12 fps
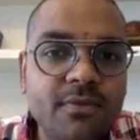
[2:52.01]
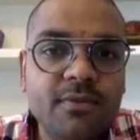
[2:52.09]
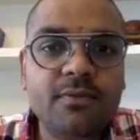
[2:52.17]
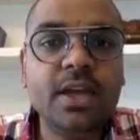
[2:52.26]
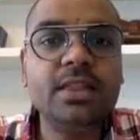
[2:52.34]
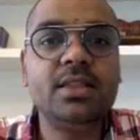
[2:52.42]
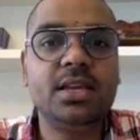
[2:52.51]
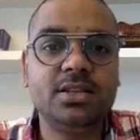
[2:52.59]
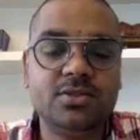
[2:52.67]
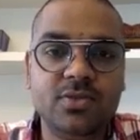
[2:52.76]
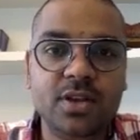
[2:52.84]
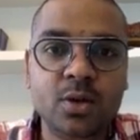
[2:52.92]
when
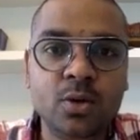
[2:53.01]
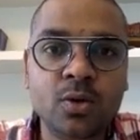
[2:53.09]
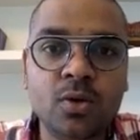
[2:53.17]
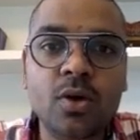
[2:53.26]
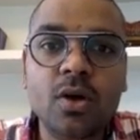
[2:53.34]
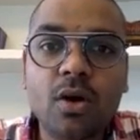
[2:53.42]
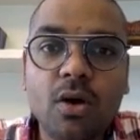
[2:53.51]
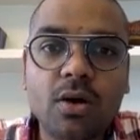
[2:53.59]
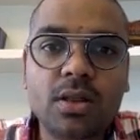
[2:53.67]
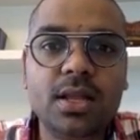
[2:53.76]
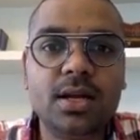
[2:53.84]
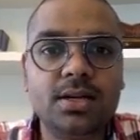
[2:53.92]
things will go,
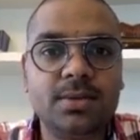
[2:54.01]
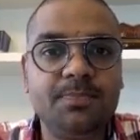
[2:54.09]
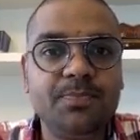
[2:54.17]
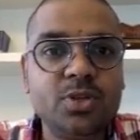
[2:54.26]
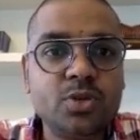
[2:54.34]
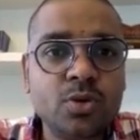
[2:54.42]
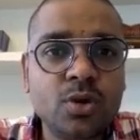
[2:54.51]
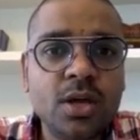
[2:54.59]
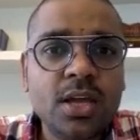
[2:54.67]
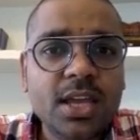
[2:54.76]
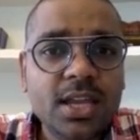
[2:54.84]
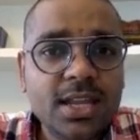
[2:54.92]
all that. So
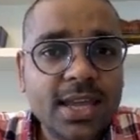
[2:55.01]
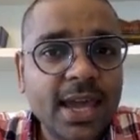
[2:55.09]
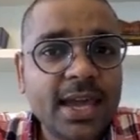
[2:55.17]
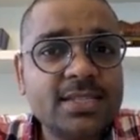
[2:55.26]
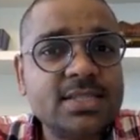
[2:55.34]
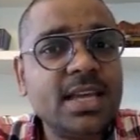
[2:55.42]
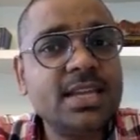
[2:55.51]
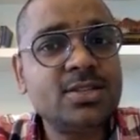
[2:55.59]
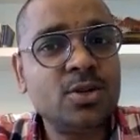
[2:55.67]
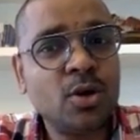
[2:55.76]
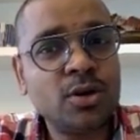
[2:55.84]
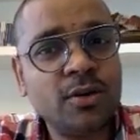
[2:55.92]
in cares, there is
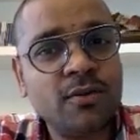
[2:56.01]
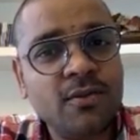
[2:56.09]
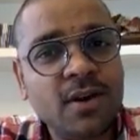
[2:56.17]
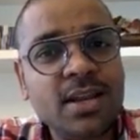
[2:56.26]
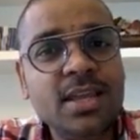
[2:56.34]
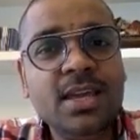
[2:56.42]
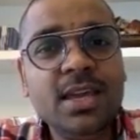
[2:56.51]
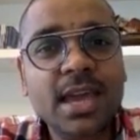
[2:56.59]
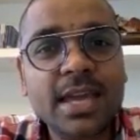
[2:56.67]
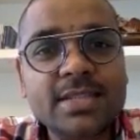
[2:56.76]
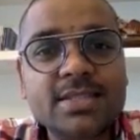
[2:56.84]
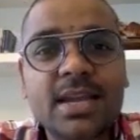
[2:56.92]
a lot of worry,
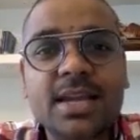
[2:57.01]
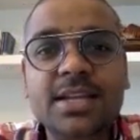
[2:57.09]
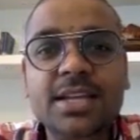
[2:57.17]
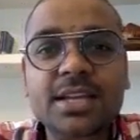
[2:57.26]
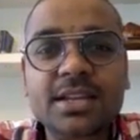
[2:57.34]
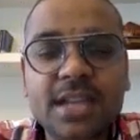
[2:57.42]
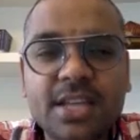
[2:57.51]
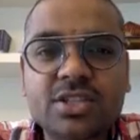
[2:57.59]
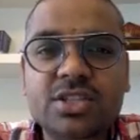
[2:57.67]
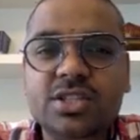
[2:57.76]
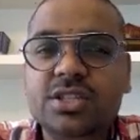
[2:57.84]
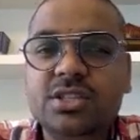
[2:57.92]
anxiety,
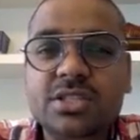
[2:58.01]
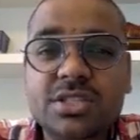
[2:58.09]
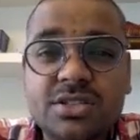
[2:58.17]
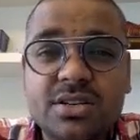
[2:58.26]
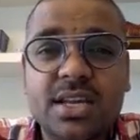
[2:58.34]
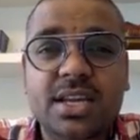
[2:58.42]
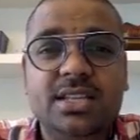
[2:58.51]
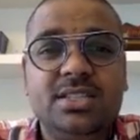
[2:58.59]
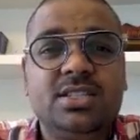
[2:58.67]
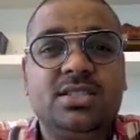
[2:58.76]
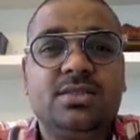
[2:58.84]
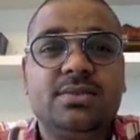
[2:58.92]
tension,
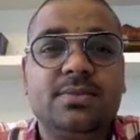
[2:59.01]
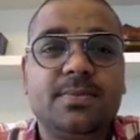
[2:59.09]
stress.